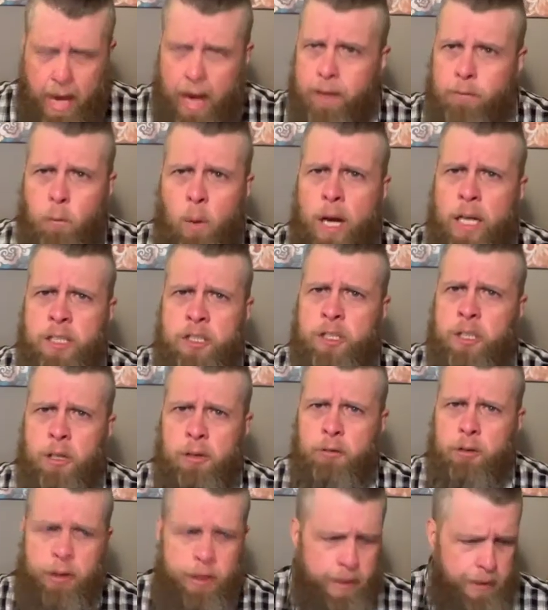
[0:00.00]
watched
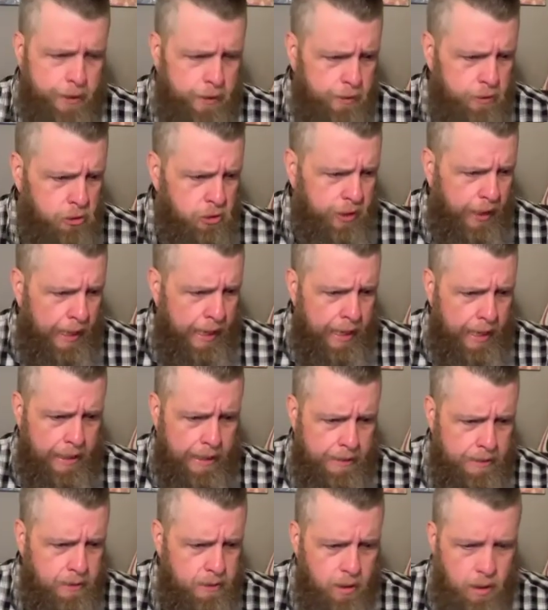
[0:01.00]
over the years
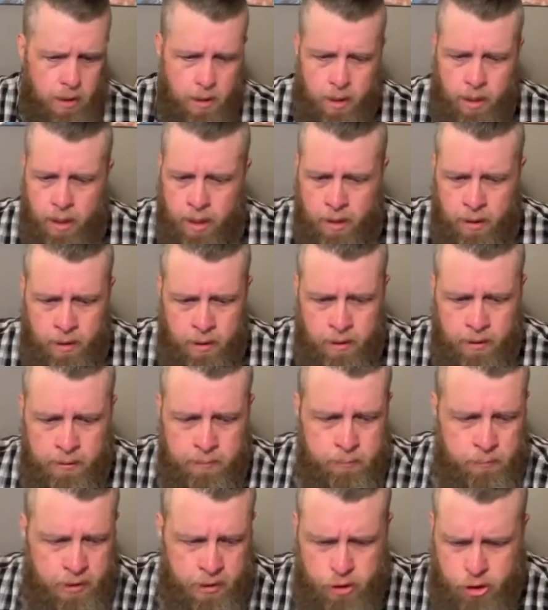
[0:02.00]
as
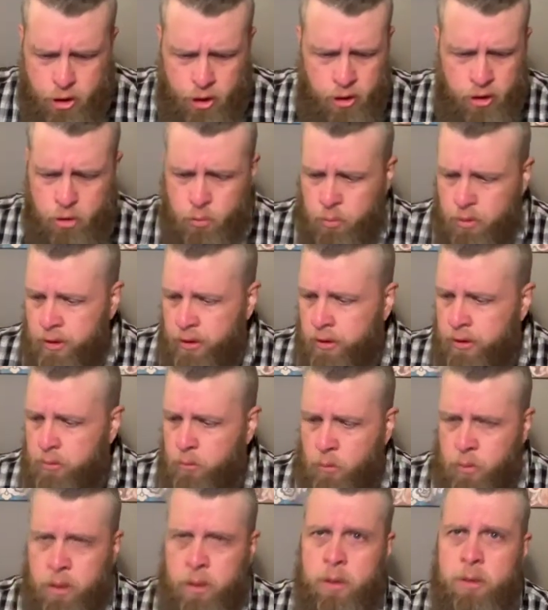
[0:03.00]
the church
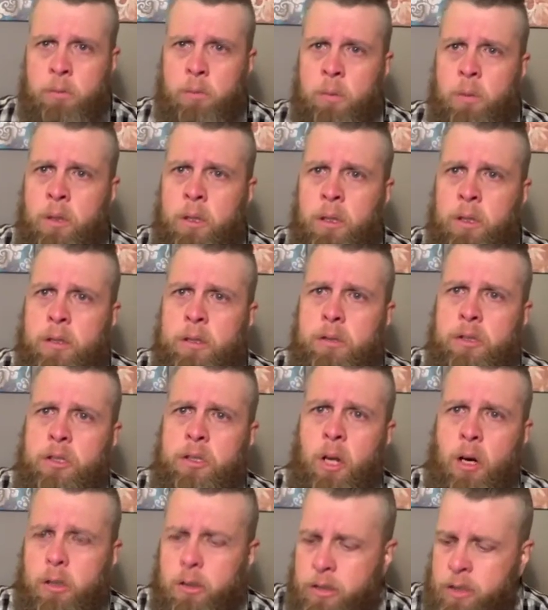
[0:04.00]
would
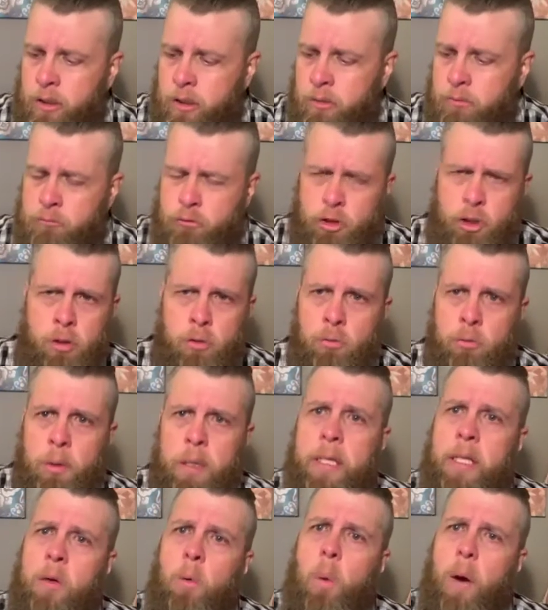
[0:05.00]
start to do
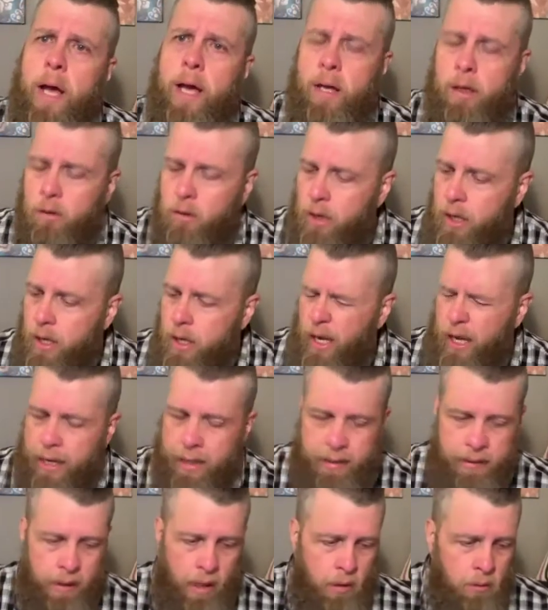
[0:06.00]
really well,
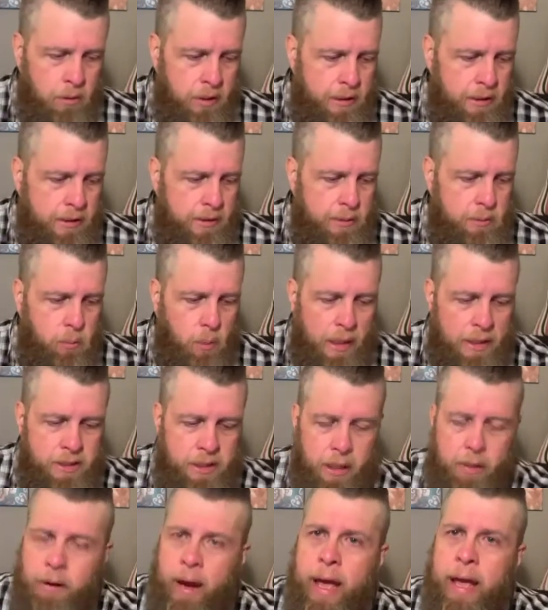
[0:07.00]
and only to watch
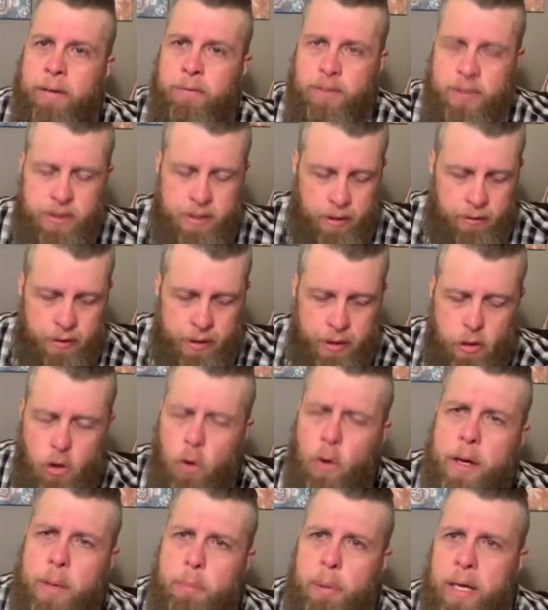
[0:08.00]
our adversary
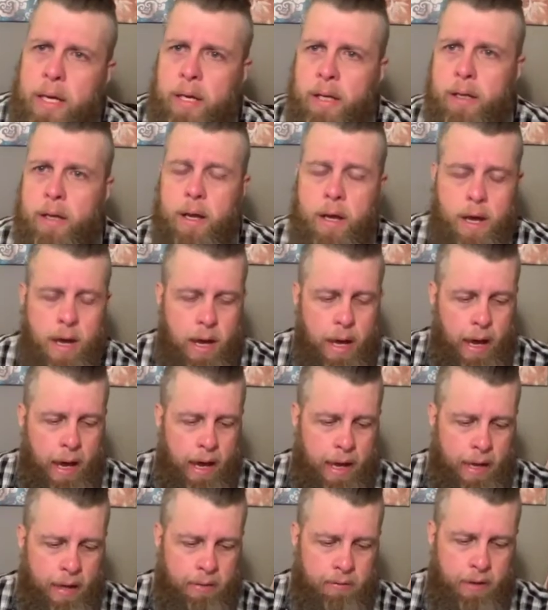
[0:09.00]
creep in
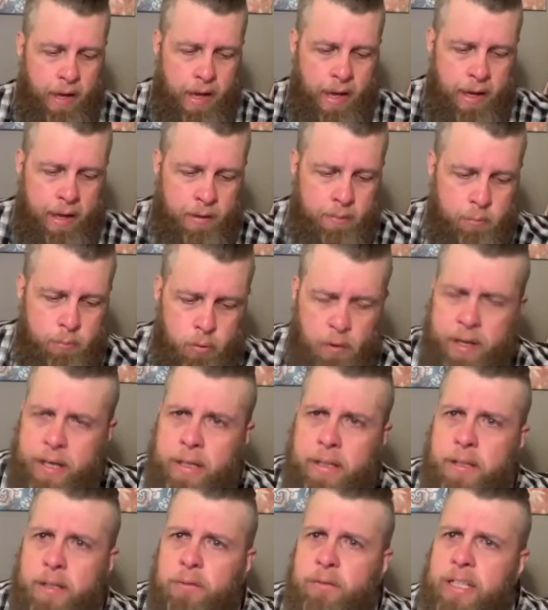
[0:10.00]
and
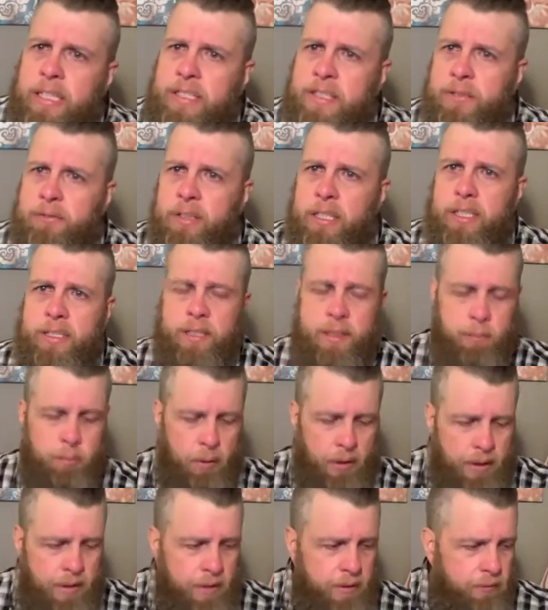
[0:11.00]
bring divisiveness and
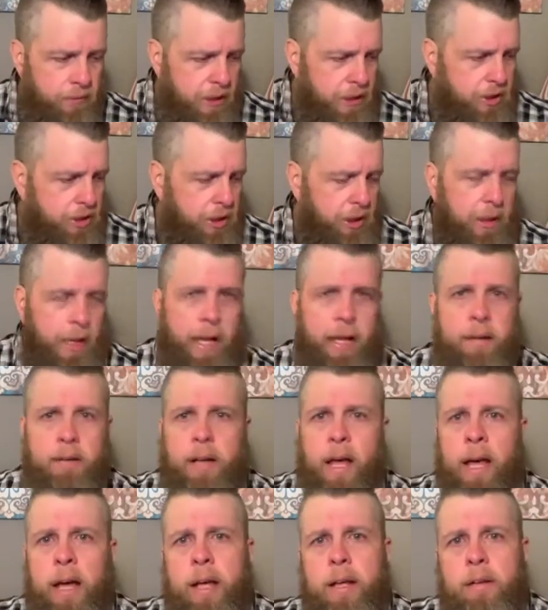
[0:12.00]
bring division
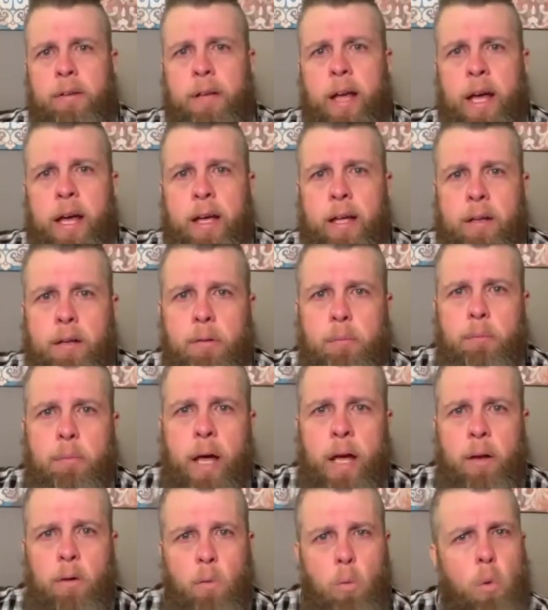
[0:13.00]

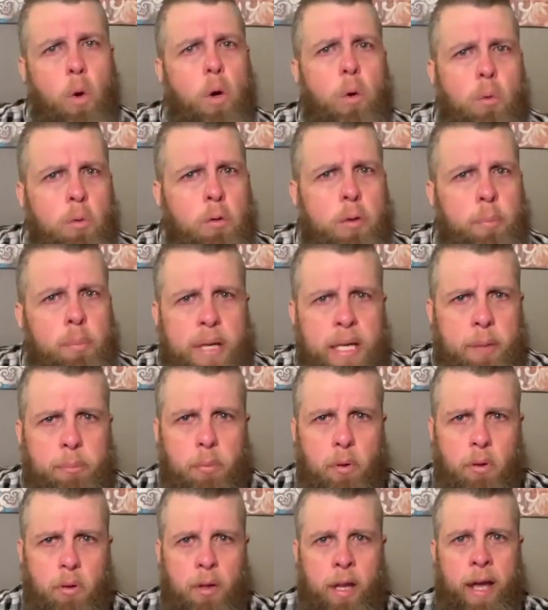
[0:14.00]
and wound
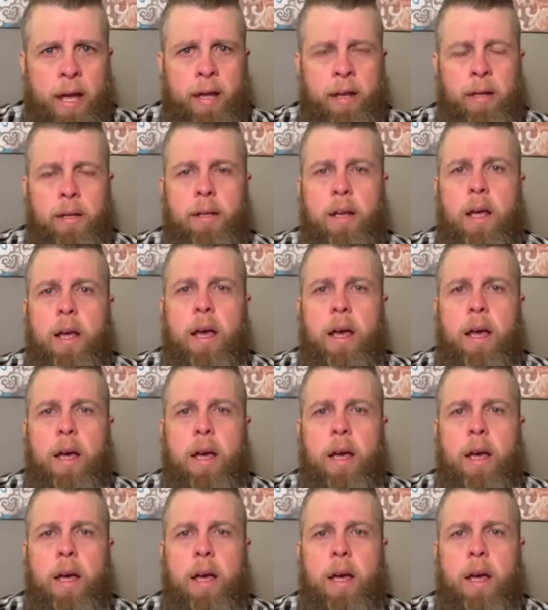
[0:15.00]
people and